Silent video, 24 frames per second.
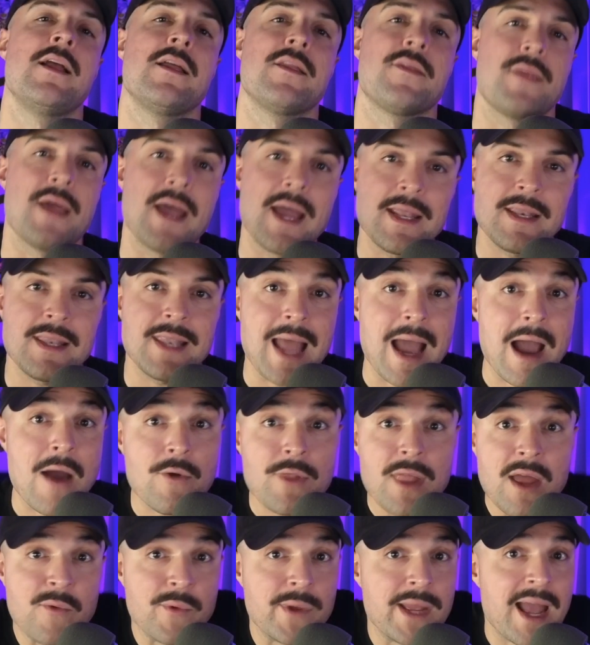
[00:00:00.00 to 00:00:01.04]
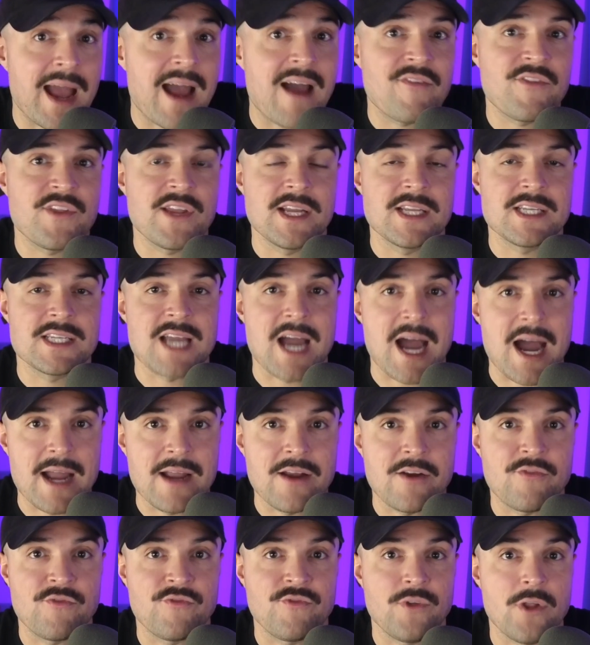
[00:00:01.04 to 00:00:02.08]
Then now that we have the
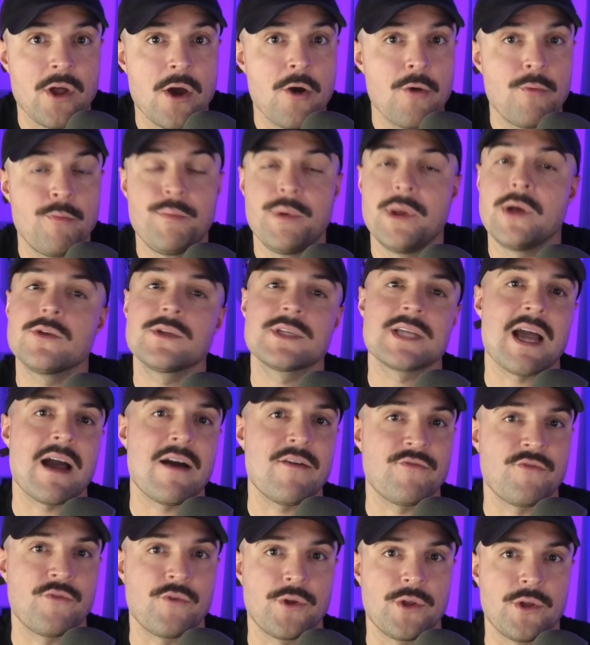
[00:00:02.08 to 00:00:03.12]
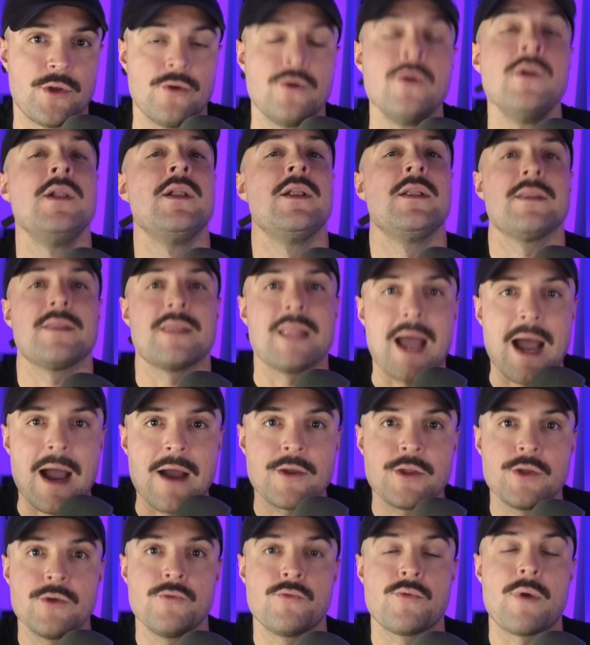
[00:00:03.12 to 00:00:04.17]
entire flow built out for you, now
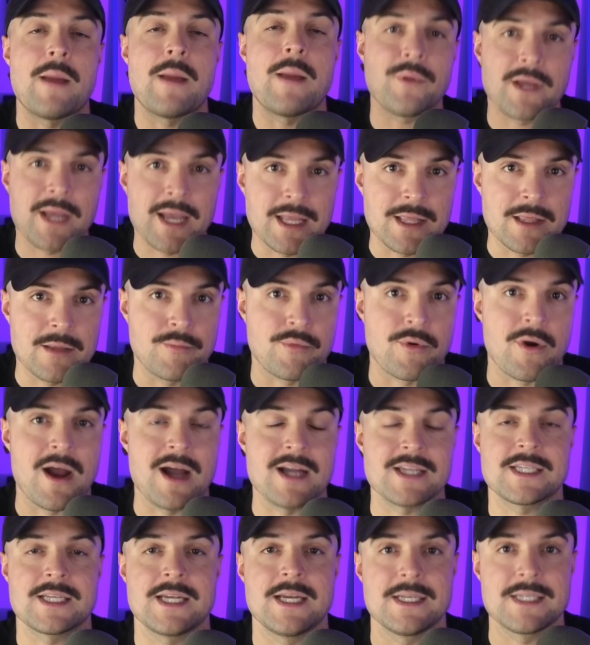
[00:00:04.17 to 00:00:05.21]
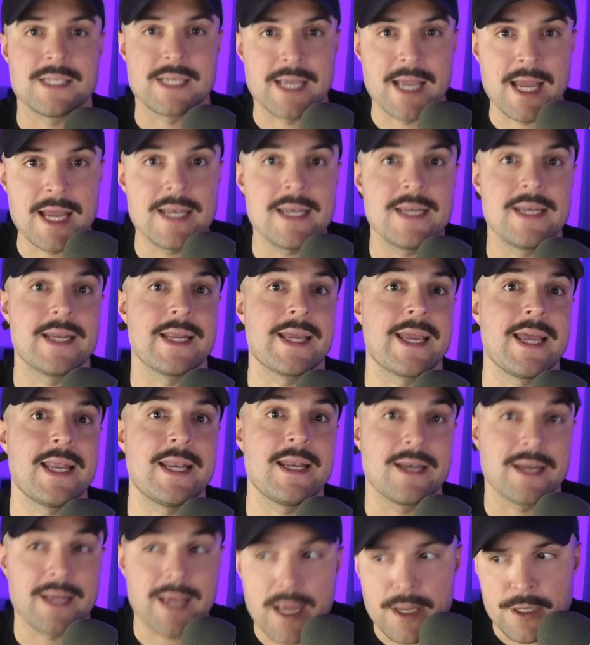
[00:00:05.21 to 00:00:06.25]
you replicate the process again and again
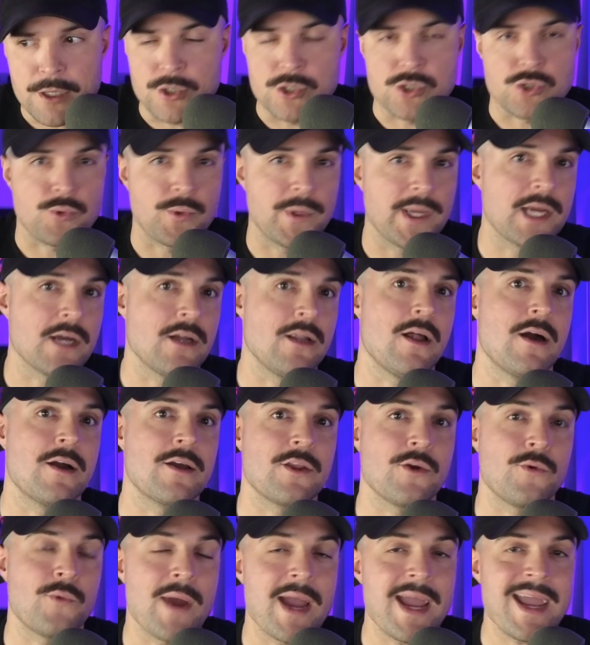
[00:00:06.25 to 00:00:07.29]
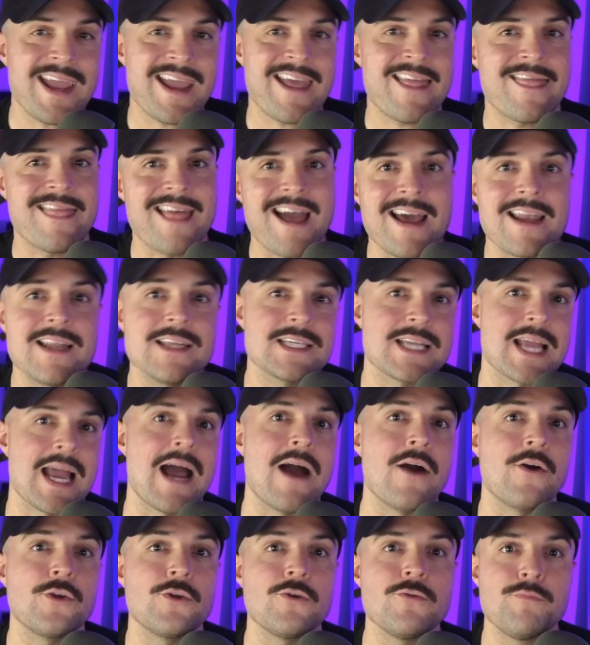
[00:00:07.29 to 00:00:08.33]
and again. You tweak along the way, and that is
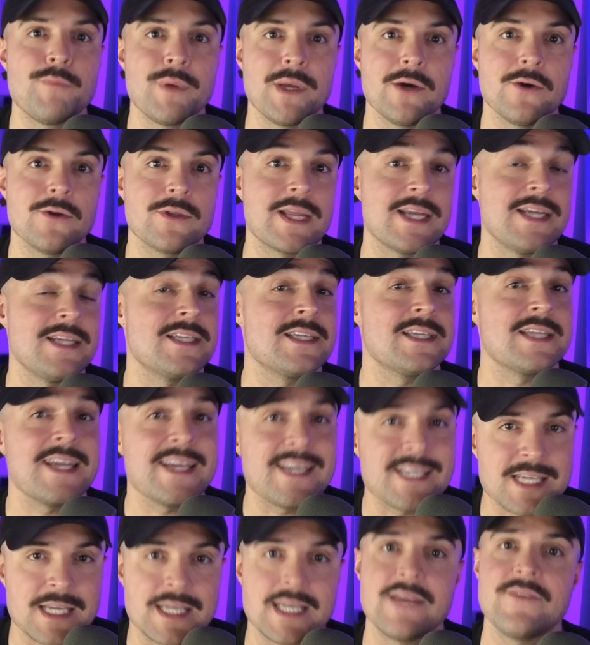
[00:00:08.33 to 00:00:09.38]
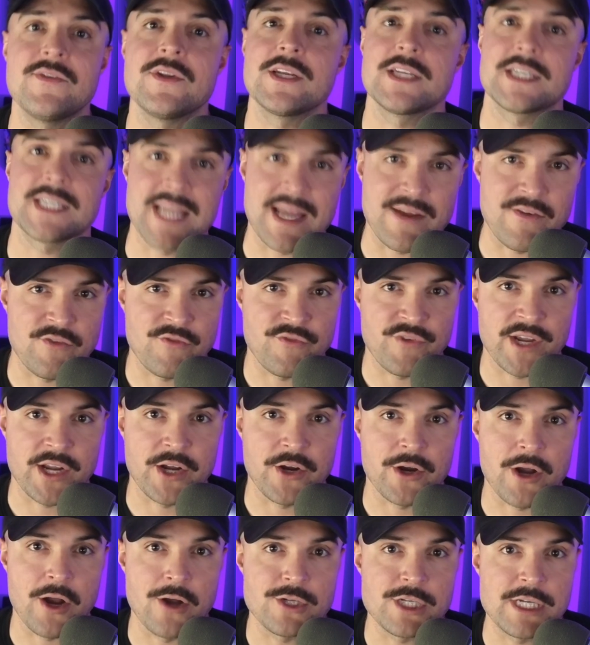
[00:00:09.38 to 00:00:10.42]
how you build a 6 and even a 7-figure
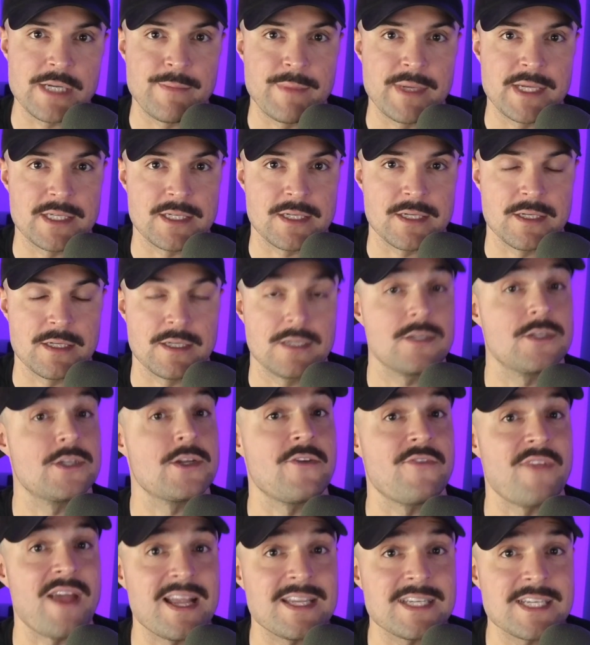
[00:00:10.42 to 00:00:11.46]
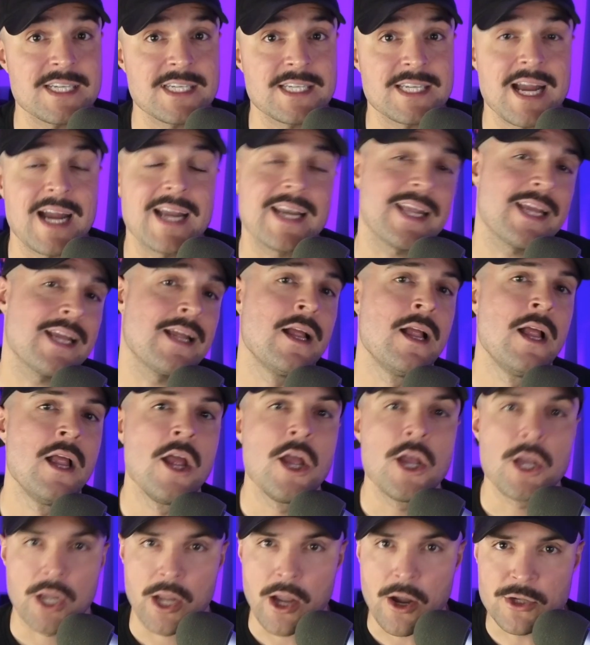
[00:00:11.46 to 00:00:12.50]
coaching business. So if that's exciting,
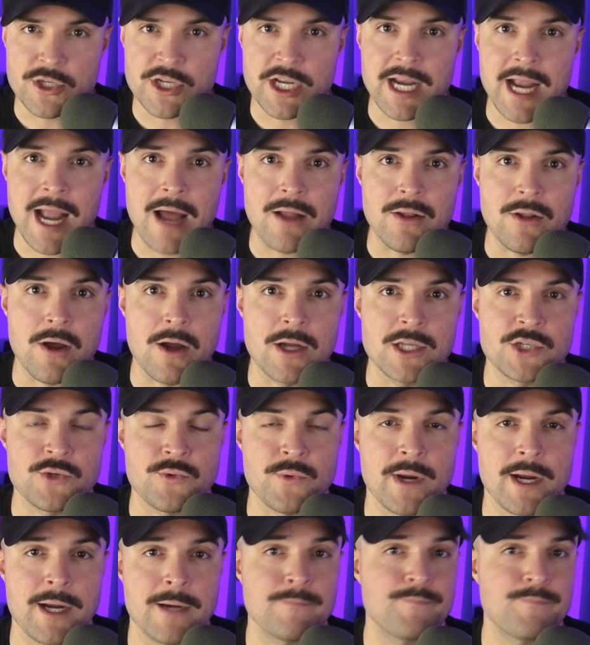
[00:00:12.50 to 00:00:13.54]
go check out Launchware.